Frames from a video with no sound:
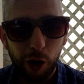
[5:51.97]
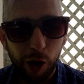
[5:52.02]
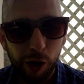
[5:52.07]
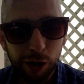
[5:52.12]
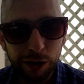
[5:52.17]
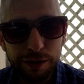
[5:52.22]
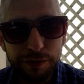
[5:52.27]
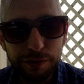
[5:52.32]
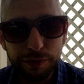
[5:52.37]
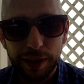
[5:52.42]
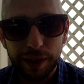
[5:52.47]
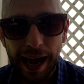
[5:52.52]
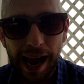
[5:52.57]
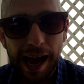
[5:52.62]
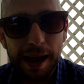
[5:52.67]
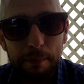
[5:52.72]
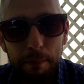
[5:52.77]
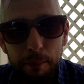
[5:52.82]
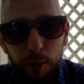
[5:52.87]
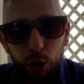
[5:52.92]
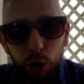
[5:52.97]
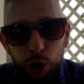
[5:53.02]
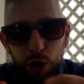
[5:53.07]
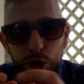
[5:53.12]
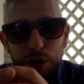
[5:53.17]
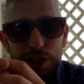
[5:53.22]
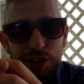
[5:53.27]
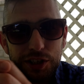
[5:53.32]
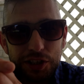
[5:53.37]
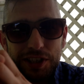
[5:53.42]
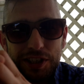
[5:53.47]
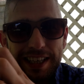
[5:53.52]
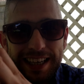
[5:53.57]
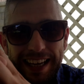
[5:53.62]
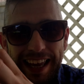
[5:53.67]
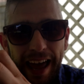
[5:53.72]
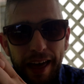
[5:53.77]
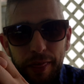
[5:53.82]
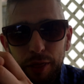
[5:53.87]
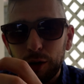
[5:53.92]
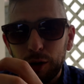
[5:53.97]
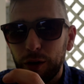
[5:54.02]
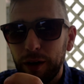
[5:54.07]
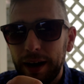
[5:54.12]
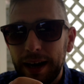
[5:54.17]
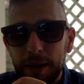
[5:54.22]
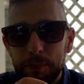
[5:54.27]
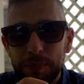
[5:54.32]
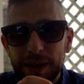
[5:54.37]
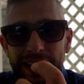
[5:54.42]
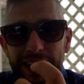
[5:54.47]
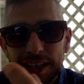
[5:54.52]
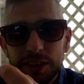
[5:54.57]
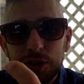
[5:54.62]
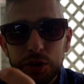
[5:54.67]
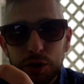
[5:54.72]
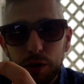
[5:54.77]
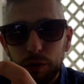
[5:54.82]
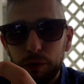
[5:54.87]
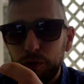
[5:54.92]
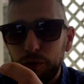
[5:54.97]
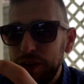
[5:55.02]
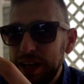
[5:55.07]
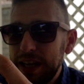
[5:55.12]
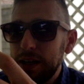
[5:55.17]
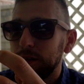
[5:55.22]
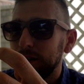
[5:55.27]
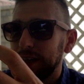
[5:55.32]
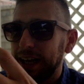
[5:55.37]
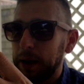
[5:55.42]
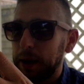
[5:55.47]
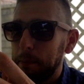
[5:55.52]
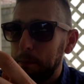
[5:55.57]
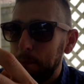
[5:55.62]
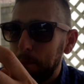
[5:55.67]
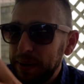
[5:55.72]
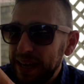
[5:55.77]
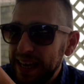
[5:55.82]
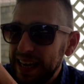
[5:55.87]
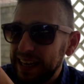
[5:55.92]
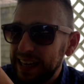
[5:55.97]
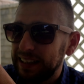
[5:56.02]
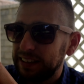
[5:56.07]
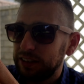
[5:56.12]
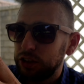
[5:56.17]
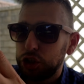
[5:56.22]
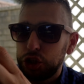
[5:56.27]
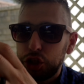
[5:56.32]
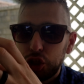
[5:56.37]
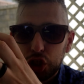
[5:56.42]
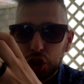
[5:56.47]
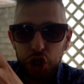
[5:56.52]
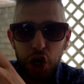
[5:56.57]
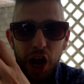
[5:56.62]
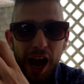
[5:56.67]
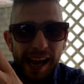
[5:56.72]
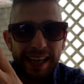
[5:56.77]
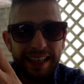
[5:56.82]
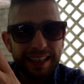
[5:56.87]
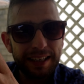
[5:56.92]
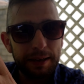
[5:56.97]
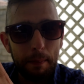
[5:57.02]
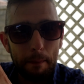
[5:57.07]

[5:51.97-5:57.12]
all of that merges together and it begins to feel like a big, giant